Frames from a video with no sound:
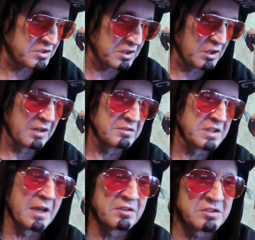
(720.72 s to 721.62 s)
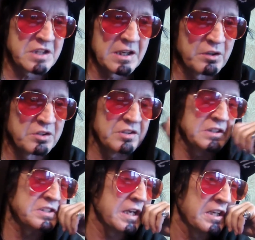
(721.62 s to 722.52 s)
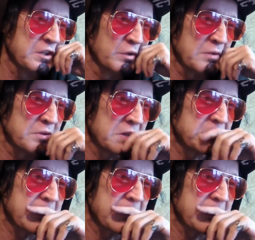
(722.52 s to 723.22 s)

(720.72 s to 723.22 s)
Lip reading: Okay, is that a good thing to say? You know what I'm trying to say?